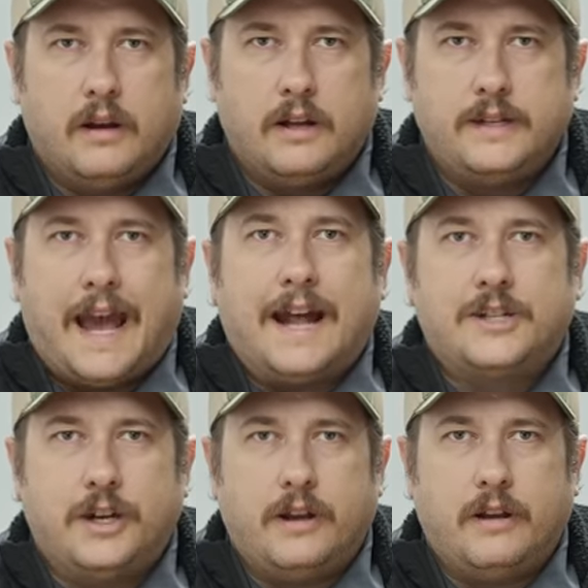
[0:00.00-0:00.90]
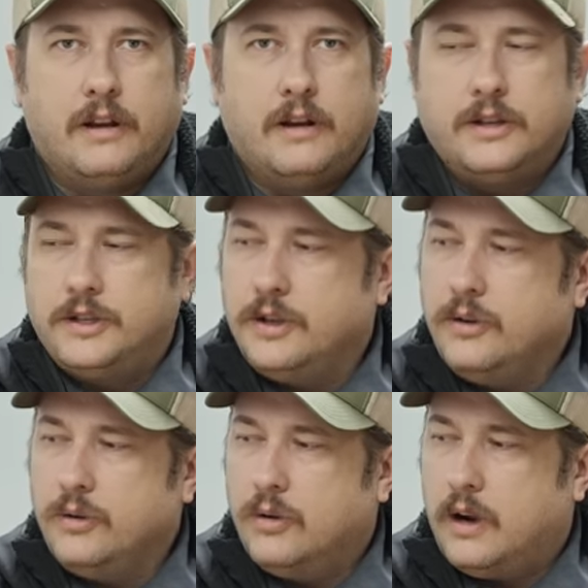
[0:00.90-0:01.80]
attach it
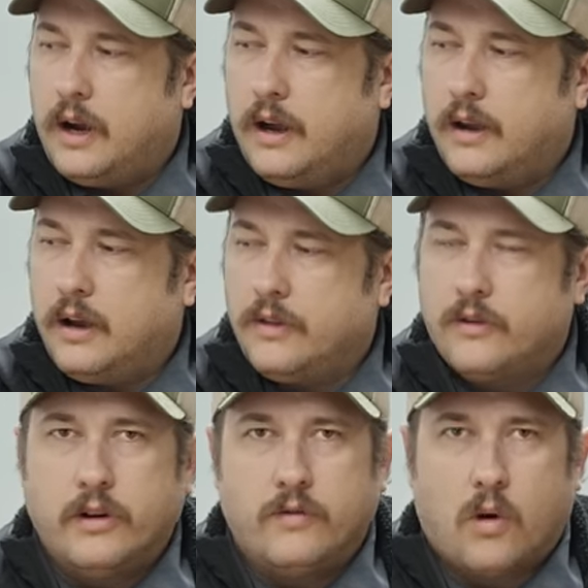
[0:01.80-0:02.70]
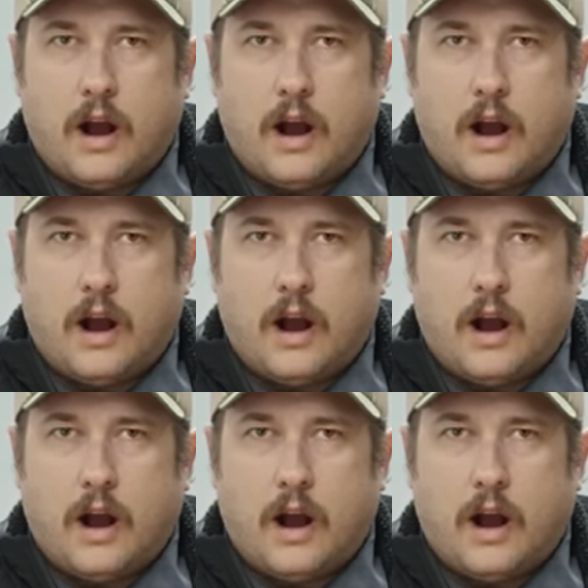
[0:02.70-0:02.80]
to a 34